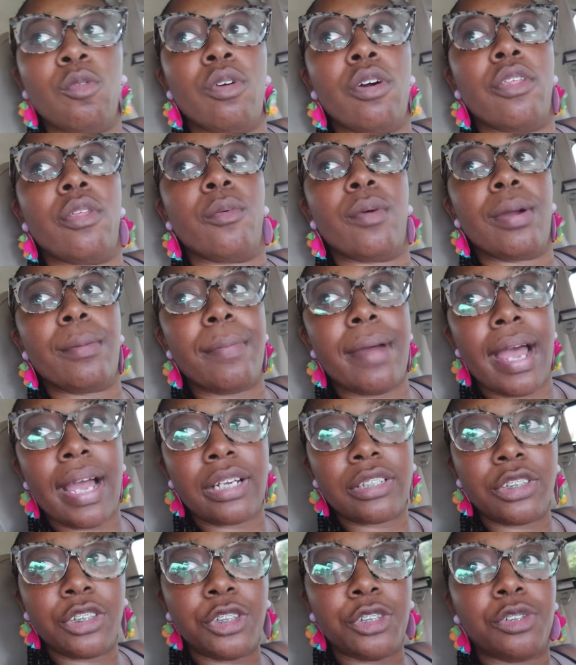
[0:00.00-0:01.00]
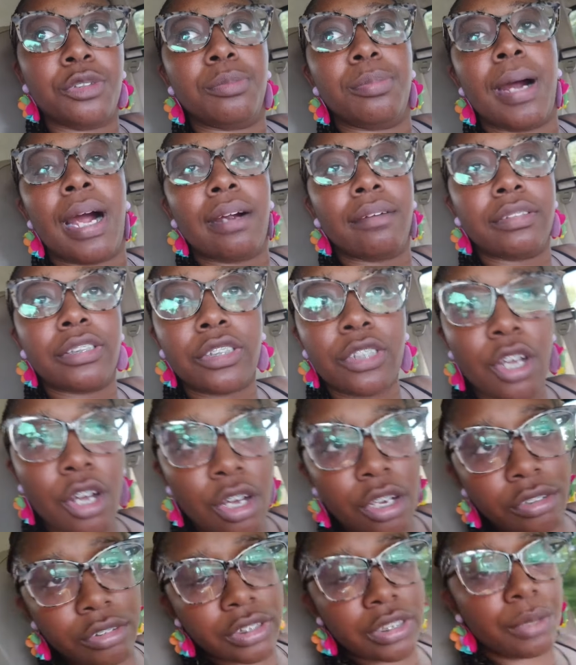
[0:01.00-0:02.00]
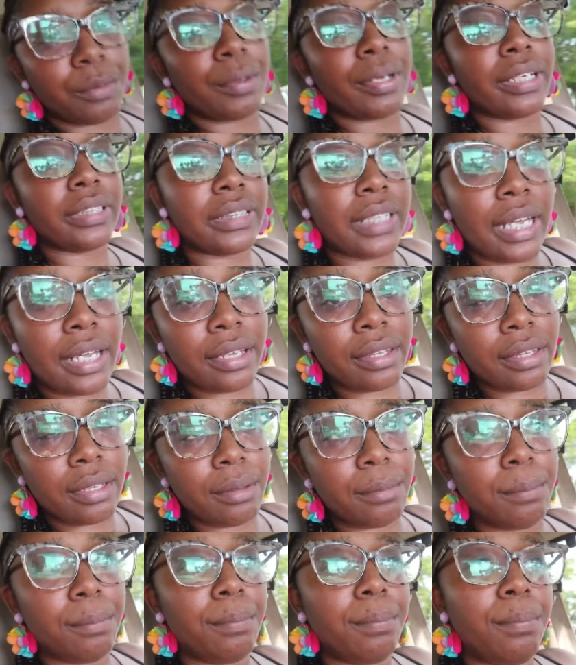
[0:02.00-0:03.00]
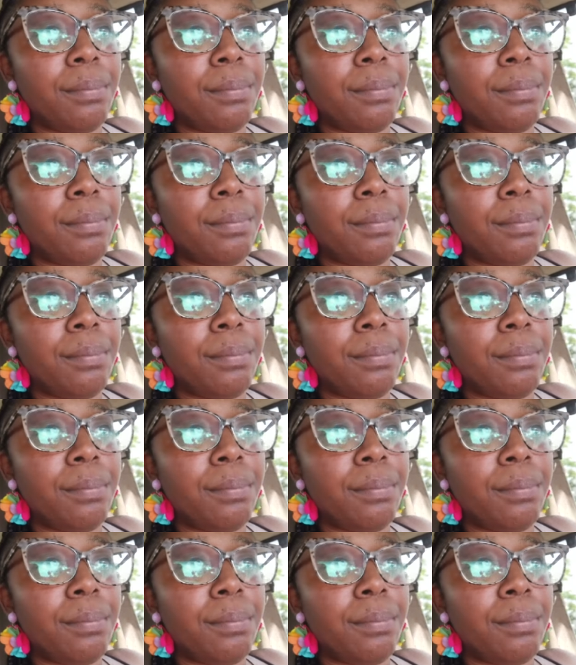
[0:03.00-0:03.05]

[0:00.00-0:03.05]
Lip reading: we're on the way back to Pirates Cove so we can take the...